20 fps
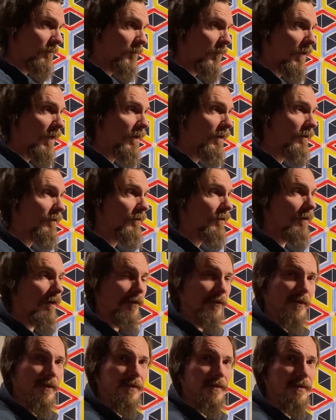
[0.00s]
paint or
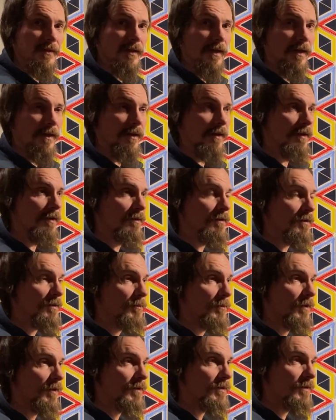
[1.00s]
other scenarios
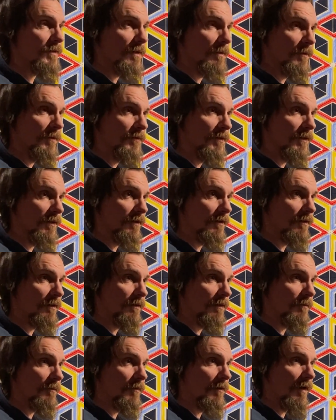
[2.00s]
where some of it
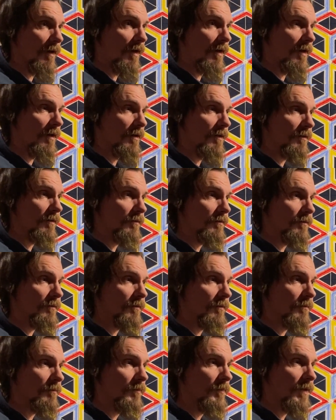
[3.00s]

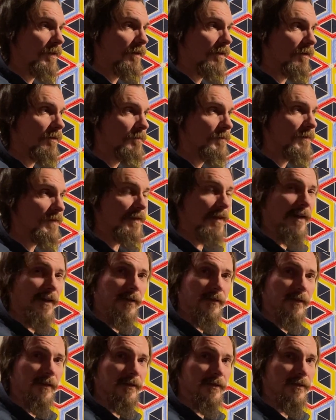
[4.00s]
becomes
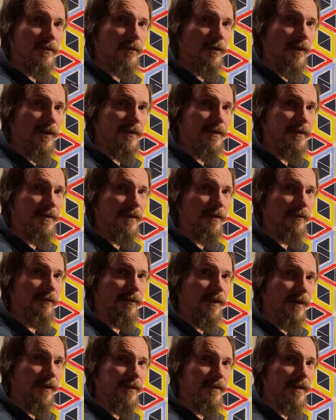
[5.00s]
like this crusty
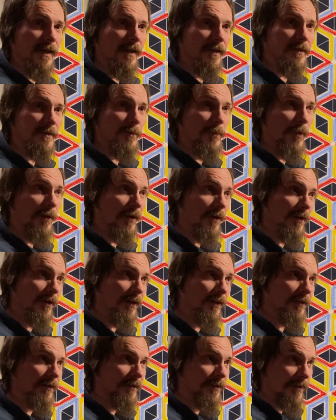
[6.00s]
latex
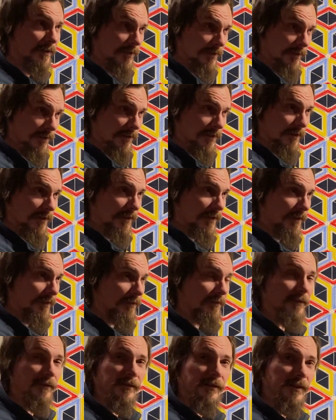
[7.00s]
ball
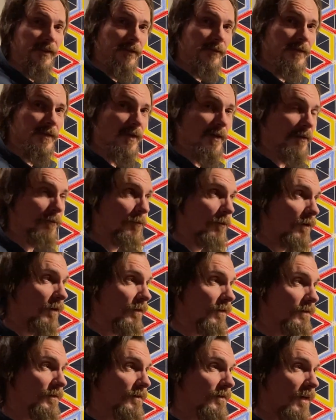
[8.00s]
and leaves
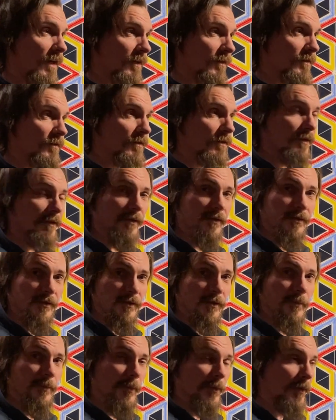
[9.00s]
unwanted textures
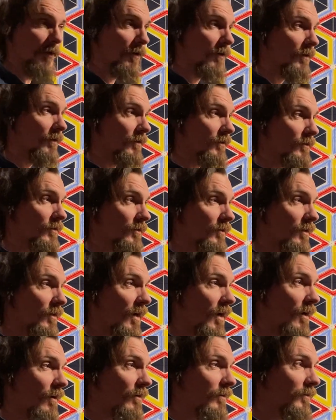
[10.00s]
or boogers, or
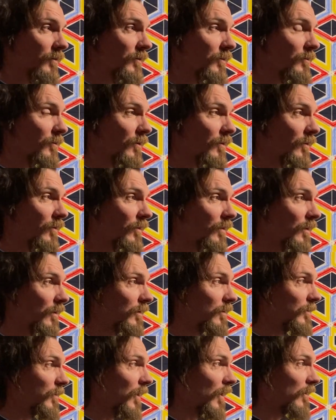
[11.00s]
however you want to think
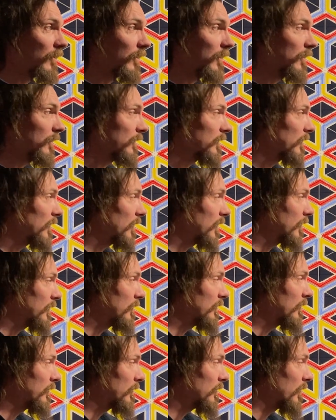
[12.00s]
about it,
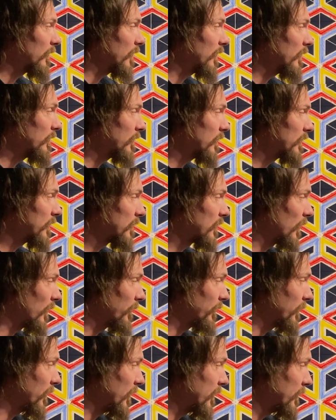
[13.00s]
in the
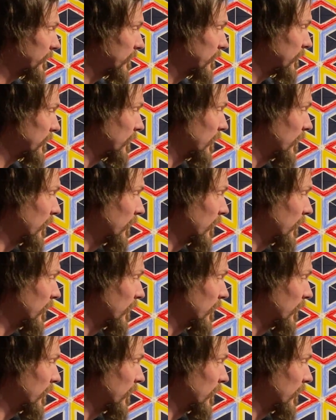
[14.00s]
surface.